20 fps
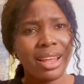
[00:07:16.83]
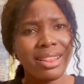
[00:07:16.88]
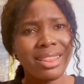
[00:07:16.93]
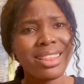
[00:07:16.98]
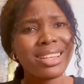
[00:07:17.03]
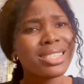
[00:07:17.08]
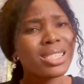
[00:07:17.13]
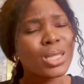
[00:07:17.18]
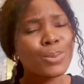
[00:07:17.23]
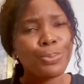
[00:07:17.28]

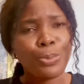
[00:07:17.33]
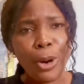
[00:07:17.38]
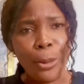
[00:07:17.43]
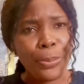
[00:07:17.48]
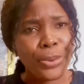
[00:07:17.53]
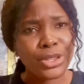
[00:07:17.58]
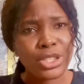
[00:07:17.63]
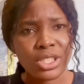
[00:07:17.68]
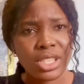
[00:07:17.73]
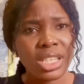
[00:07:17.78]
These
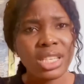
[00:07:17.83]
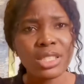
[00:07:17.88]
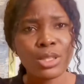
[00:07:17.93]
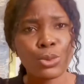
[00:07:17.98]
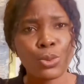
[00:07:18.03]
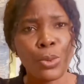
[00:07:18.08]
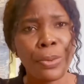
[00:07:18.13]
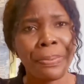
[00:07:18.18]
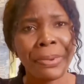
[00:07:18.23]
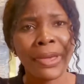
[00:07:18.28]

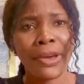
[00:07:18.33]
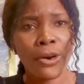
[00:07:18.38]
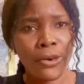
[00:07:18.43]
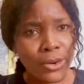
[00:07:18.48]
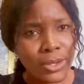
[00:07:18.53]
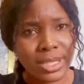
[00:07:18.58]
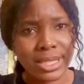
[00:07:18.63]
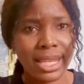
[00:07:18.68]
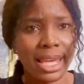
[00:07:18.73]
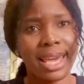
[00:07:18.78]
properties will be
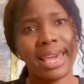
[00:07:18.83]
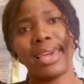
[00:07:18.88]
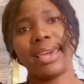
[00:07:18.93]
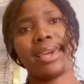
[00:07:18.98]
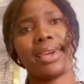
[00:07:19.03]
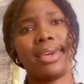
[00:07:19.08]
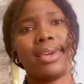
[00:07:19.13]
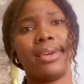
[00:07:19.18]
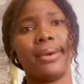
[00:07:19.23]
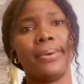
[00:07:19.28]
hot cake.